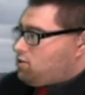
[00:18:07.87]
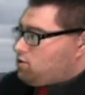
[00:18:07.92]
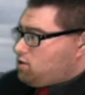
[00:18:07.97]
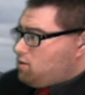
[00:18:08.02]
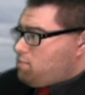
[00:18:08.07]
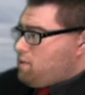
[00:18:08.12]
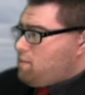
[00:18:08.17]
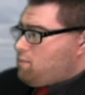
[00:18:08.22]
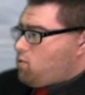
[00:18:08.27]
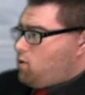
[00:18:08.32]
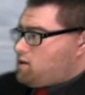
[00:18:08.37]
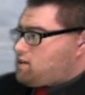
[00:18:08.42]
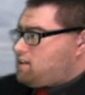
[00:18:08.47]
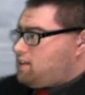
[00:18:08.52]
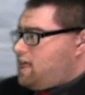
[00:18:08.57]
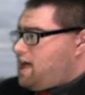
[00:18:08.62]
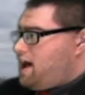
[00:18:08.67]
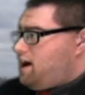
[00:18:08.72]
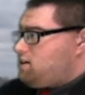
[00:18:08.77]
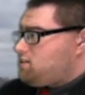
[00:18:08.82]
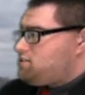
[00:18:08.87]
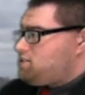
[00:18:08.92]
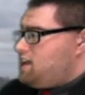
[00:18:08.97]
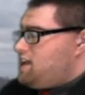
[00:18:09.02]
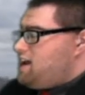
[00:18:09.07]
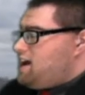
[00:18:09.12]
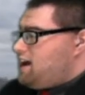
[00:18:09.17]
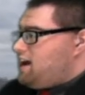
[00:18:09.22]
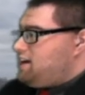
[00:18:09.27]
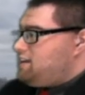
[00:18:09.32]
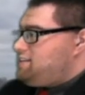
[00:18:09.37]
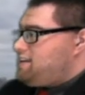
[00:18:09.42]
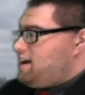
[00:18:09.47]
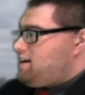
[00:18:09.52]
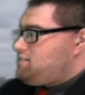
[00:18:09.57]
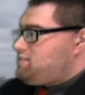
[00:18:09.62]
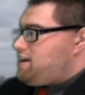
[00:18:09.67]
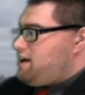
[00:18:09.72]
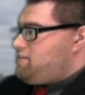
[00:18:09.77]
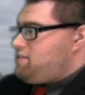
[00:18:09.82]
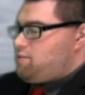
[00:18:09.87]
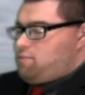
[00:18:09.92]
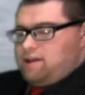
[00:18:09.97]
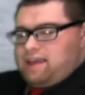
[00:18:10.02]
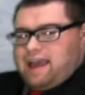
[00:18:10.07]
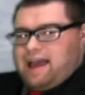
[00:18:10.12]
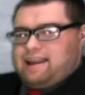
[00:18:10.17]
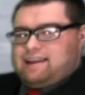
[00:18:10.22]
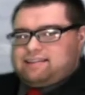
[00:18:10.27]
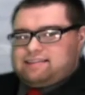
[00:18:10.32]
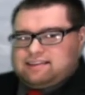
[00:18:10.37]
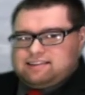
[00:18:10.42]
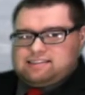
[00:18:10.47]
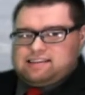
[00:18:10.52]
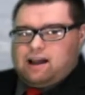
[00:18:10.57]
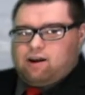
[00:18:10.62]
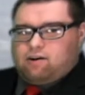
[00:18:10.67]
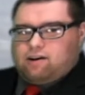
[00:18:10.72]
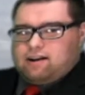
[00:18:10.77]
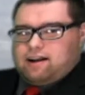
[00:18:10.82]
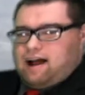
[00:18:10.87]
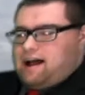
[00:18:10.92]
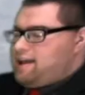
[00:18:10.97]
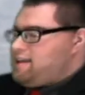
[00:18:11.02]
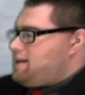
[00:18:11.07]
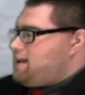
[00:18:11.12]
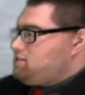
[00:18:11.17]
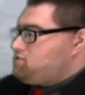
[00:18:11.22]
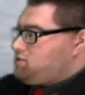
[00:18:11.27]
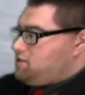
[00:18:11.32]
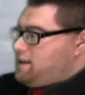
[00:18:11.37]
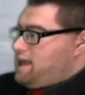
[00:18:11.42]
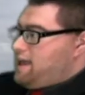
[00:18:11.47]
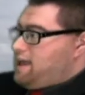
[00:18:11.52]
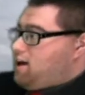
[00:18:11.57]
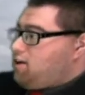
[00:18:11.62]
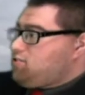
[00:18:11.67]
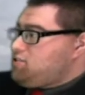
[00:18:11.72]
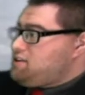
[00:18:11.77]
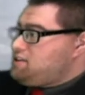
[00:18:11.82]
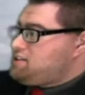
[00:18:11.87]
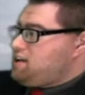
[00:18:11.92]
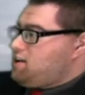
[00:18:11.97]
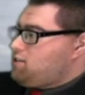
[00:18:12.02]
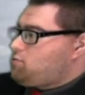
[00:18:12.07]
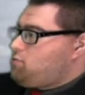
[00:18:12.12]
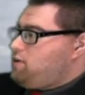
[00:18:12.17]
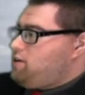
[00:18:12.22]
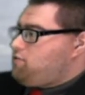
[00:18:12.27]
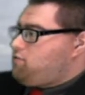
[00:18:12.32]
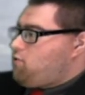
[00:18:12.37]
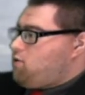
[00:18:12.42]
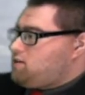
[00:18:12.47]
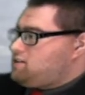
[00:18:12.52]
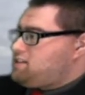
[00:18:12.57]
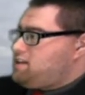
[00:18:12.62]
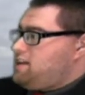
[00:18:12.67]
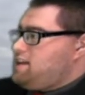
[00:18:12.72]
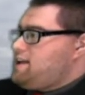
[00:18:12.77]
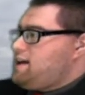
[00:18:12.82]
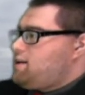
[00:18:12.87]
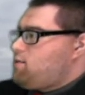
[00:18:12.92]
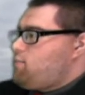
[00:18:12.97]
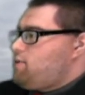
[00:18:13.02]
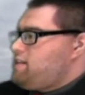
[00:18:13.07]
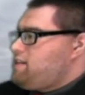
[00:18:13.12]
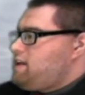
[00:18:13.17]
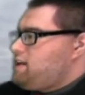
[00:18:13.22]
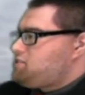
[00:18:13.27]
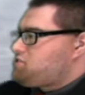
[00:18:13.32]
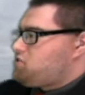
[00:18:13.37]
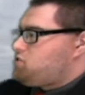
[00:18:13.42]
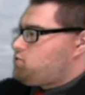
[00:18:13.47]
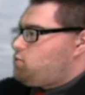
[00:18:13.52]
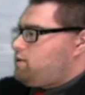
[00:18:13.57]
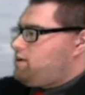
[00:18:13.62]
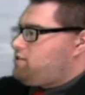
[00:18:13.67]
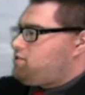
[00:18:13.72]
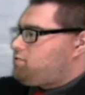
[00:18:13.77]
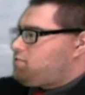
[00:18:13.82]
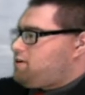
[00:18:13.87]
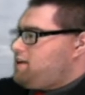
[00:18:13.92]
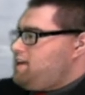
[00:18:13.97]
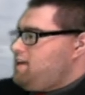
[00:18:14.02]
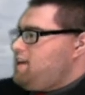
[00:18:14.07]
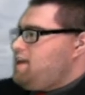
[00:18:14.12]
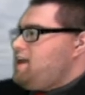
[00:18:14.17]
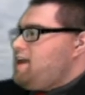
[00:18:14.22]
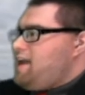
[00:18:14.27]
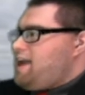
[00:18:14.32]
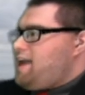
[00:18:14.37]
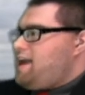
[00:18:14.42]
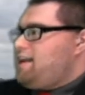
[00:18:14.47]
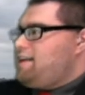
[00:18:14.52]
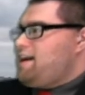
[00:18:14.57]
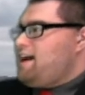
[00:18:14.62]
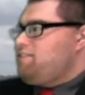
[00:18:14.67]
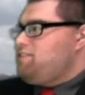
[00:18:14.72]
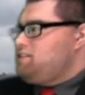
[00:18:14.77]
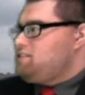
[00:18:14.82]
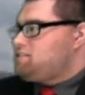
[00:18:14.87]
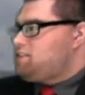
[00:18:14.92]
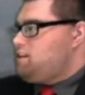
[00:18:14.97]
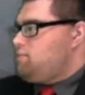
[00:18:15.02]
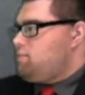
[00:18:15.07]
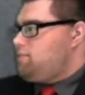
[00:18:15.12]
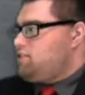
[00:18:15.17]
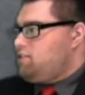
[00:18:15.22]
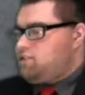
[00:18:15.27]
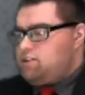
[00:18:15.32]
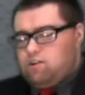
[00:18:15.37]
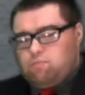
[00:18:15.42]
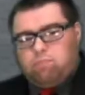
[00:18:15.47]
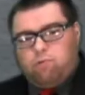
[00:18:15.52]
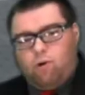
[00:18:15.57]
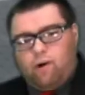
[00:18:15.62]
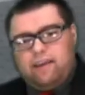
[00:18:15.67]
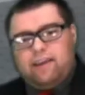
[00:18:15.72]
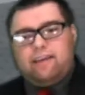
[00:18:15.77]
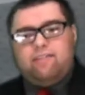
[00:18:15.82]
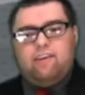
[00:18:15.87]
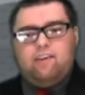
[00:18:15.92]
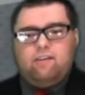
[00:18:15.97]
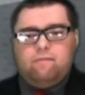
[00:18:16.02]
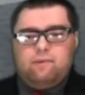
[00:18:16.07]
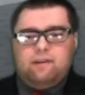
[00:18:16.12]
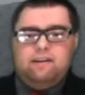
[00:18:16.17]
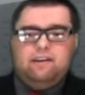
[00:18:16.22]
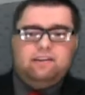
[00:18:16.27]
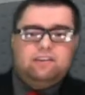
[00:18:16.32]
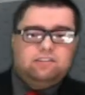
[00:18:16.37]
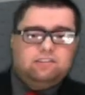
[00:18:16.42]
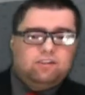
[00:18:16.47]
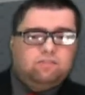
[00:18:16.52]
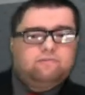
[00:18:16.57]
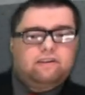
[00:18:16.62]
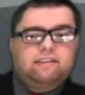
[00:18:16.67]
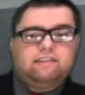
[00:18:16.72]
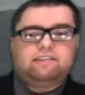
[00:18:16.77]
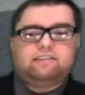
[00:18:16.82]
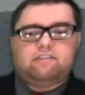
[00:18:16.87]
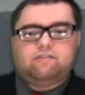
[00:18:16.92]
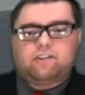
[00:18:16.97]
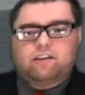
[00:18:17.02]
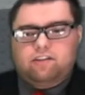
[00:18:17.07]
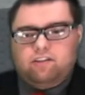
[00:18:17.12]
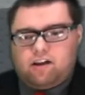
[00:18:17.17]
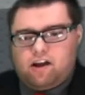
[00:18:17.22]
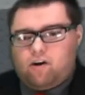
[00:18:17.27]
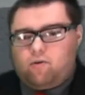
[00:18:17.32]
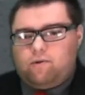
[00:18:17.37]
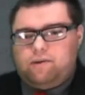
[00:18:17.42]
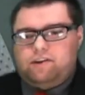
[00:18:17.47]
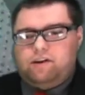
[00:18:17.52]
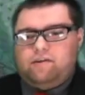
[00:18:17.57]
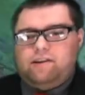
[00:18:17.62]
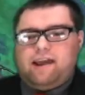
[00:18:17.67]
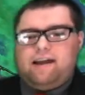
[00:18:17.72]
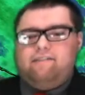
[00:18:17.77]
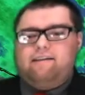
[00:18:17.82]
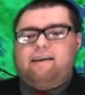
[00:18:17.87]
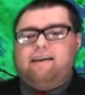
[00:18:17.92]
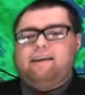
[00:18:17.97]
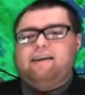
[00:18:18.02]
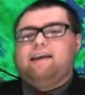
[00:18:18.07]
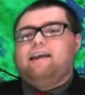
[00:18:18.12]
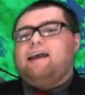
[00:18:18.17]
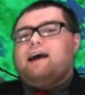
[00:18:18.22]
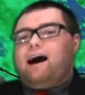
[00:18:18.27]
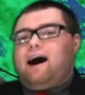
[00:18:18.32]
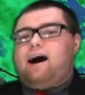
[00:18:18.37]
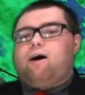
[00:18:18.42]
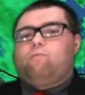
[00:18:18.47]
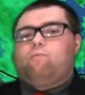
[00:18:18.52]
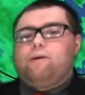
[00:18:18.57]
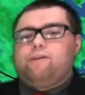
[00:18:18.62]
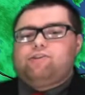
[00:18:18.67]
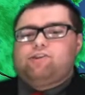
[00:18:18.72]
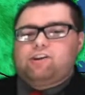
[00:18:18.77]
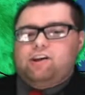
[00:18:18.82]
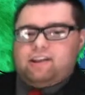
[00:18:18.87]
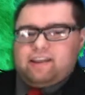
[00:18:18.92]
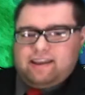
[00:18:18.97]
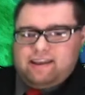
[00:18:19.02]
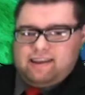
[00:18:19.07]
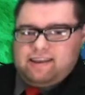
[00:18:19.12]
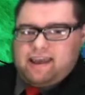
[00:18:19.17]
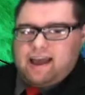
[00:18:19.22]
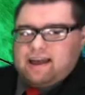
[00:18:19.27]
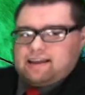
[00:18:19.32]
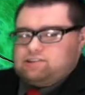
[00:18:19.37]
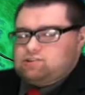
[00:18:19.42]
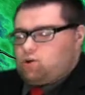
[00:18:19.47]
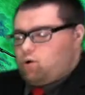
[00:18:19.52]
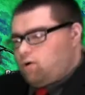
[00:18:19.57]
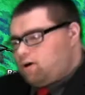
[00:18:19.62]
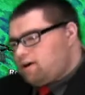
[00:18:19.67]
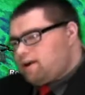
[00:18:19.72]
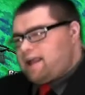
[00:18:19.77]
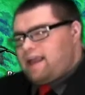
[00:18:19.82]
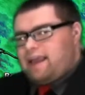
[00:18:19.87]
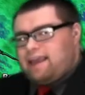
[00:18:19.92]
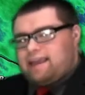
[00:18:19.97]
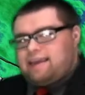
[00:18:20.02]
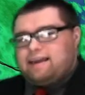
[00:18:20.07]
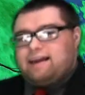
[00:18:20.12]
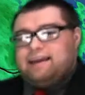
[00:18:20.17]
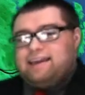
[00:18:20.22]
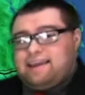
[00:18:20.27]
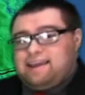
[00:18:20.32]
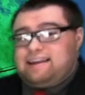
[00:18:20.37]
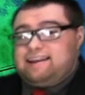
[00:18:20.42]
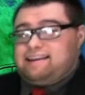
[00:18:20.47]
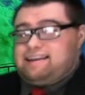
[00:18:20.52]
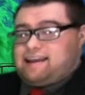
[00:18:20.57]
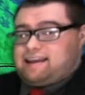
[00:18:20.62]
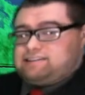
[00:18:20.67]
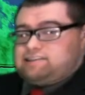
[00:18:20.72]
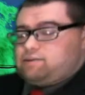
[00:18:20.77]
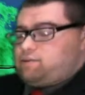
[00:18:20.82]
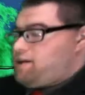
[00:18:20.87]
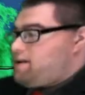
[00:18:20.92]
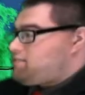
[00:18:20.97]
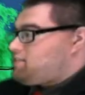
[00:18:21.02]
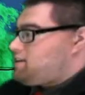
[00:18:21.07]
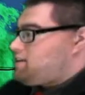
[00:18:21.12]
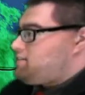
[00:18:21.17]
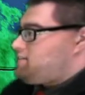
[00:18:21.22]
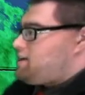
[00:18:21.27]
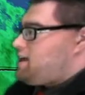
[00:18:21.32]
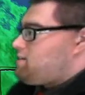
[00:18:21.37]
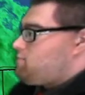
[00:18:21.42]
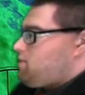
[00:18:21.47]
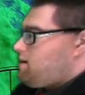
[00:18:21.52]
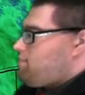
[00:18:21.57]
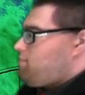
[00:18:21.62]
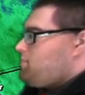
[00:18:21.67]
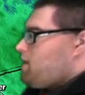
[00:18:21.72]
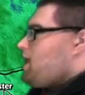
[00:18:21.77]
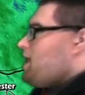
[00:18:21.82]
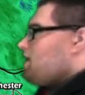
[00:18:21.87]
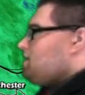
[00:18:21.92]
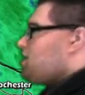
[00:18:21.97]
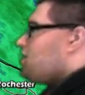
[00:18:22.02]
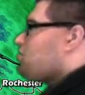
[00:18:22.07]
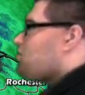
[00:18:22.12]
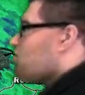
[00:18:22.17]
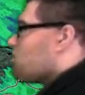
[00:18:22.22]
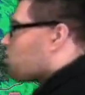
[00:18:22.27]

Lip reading: a little bit more clouds downtown than we had at this hour yesterday. Healthy south wind of 14, got a wind gust of 23, and obviously with the dew point and the humidity still relatively low, we don't have a wind chill index or a heat index that we have to contend with. Nothing